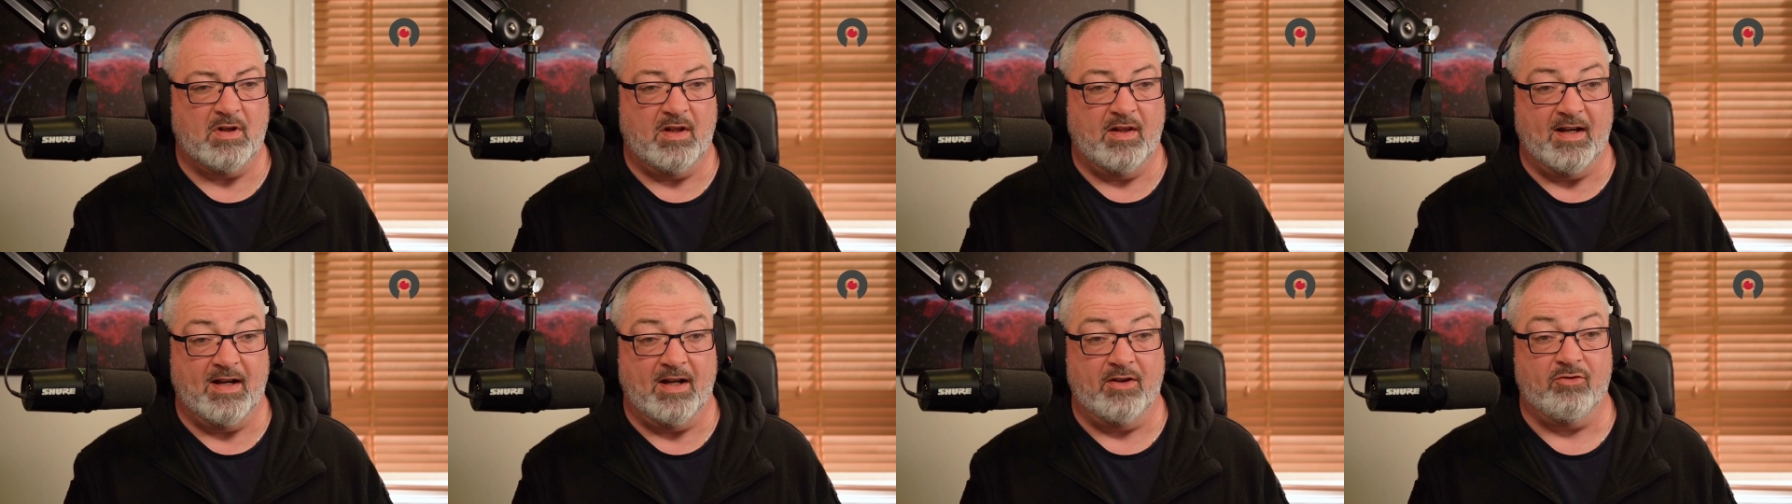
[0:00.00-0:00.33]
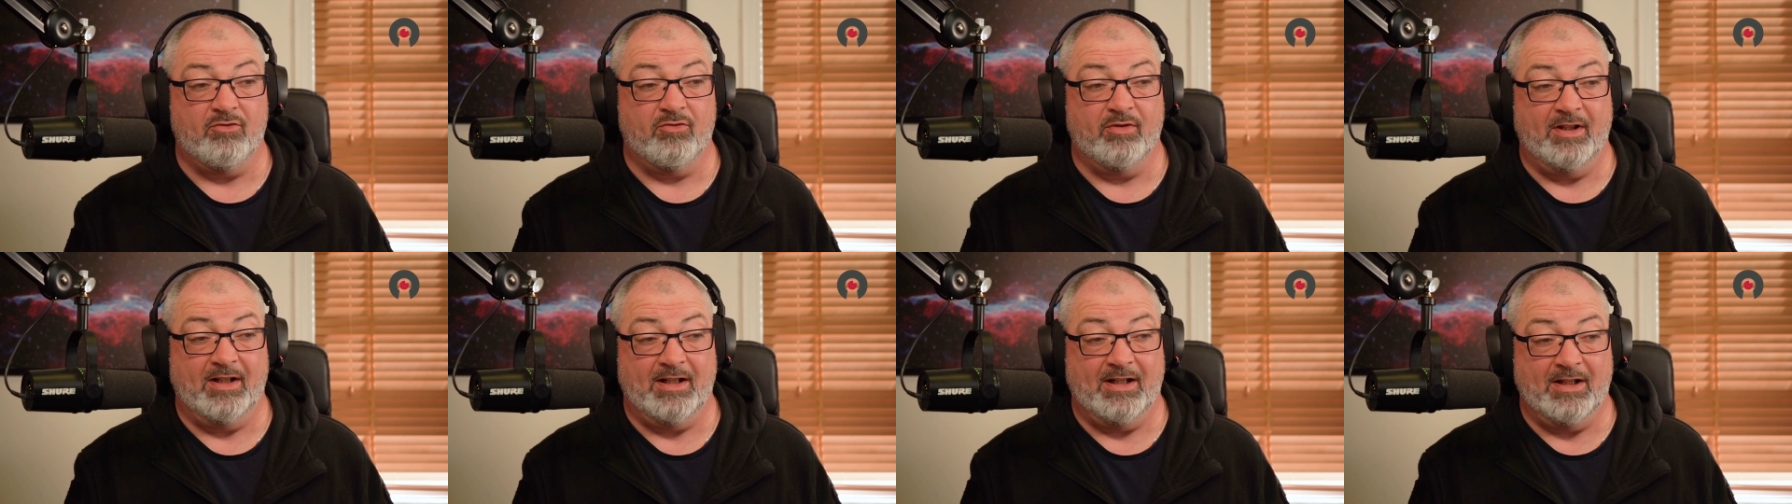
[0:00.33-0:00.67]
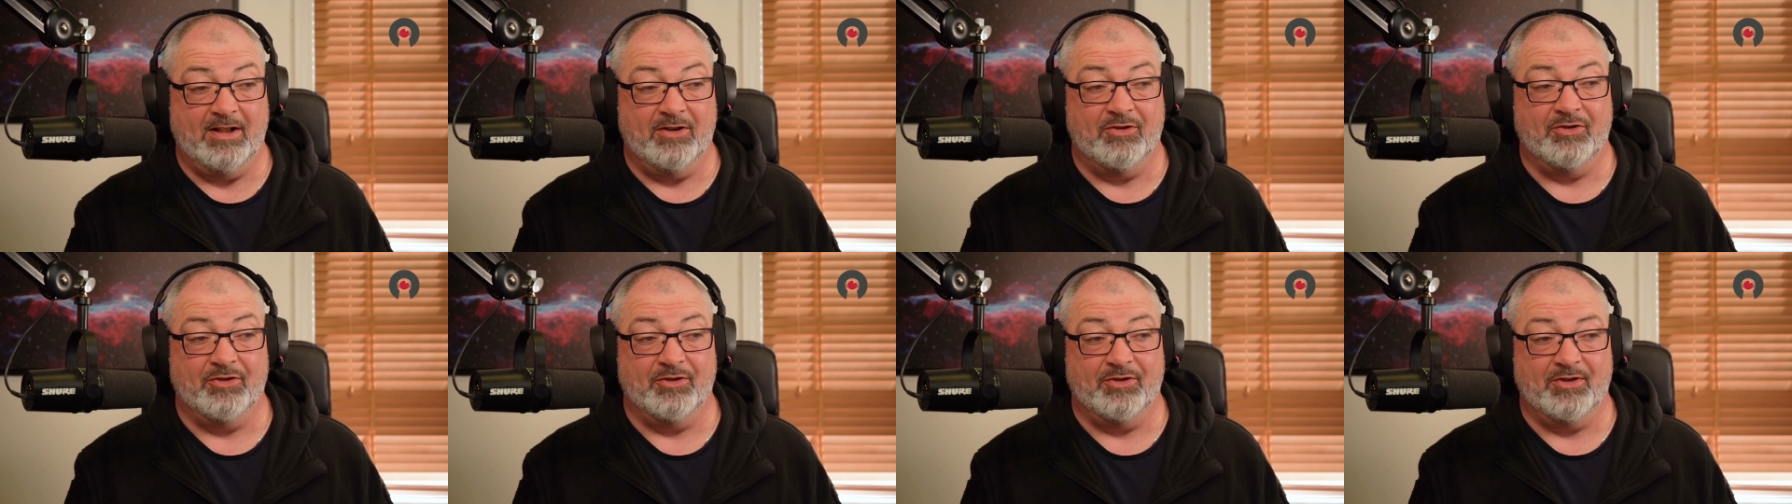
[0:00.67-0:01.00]
That's really
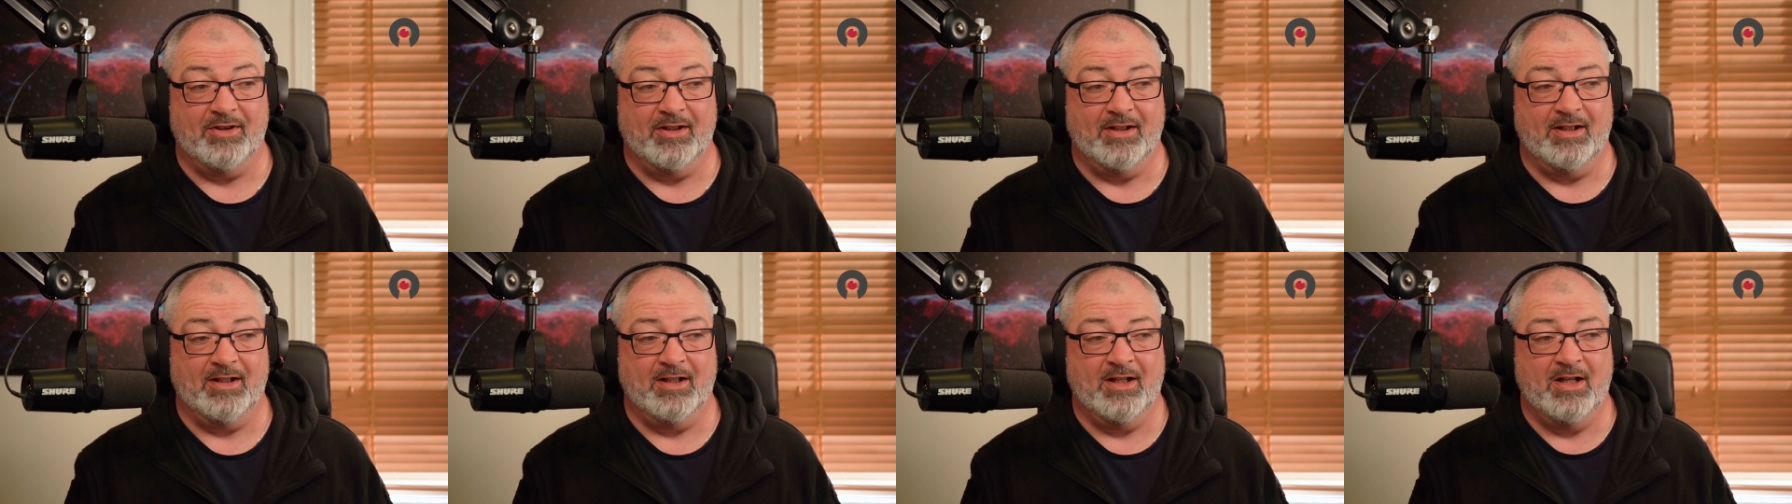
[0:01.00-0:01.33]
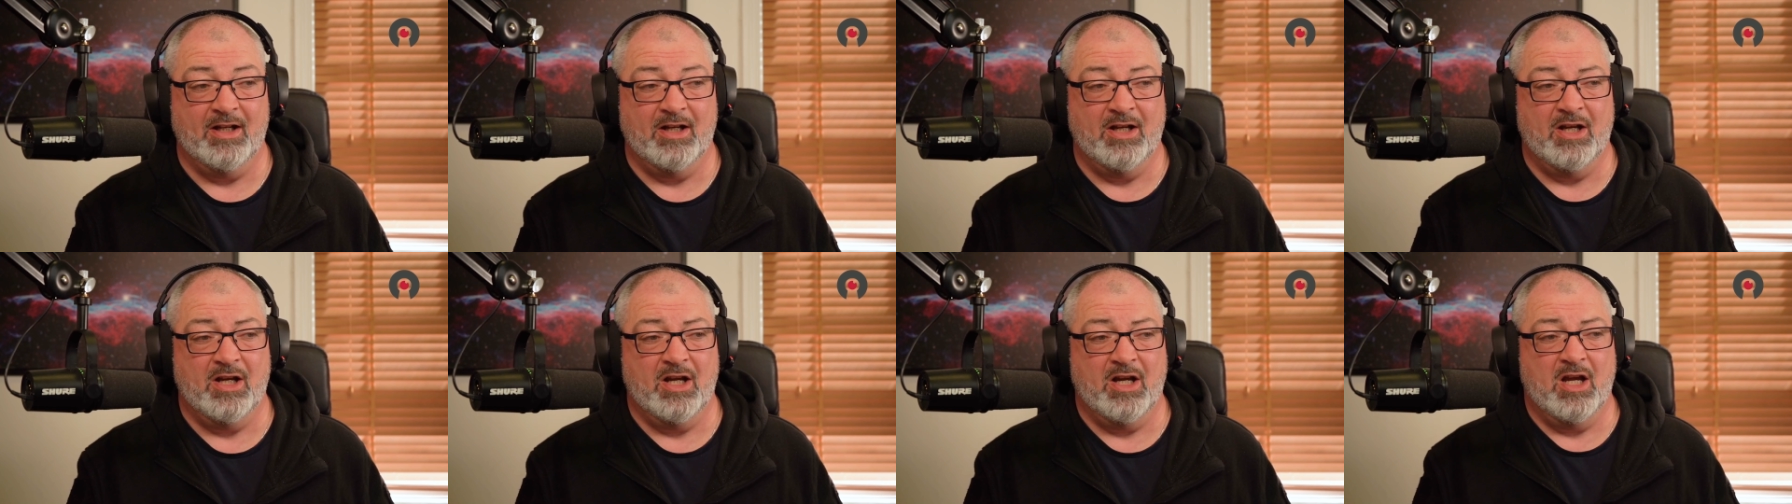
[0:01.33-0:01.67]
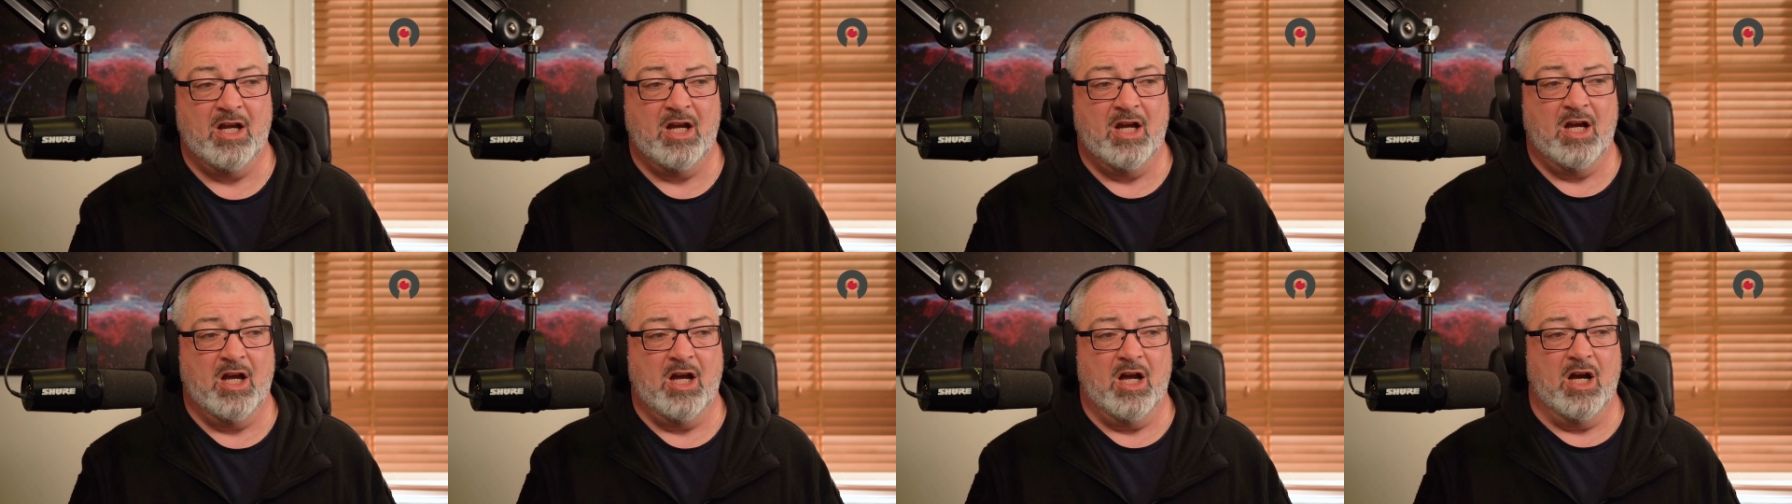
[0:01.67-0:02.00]
interesting.
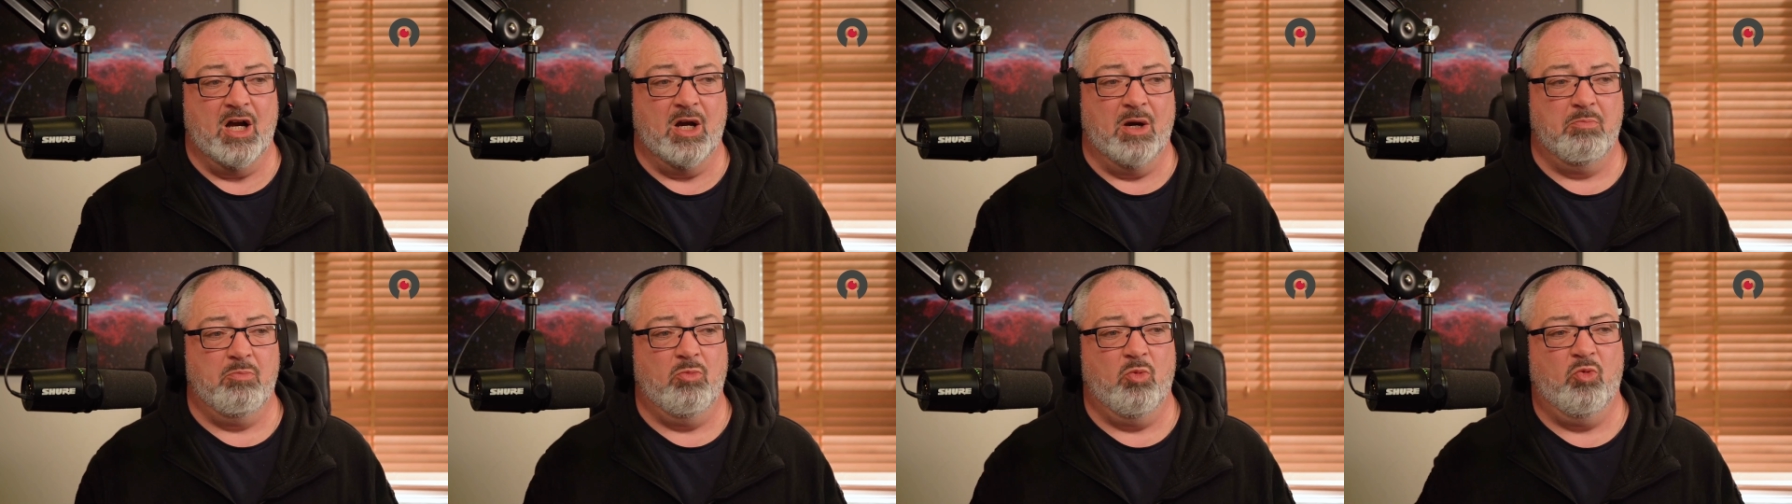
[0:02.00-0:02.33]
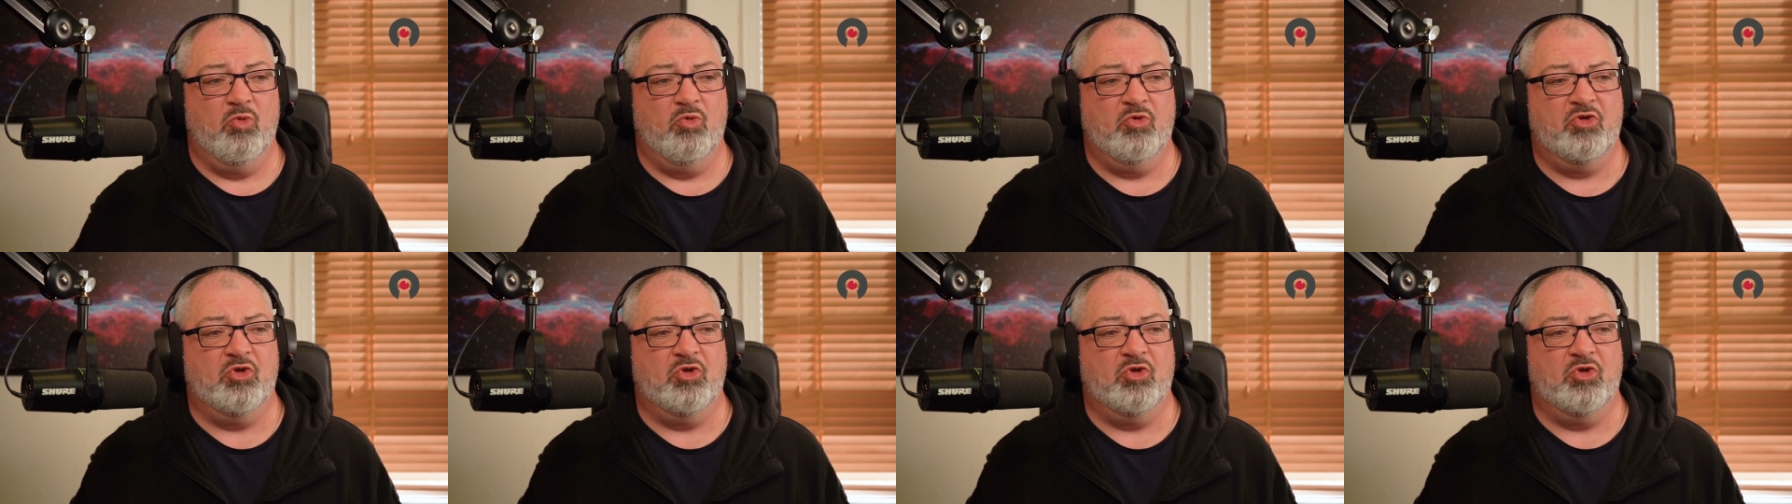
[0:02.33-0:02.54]
Um,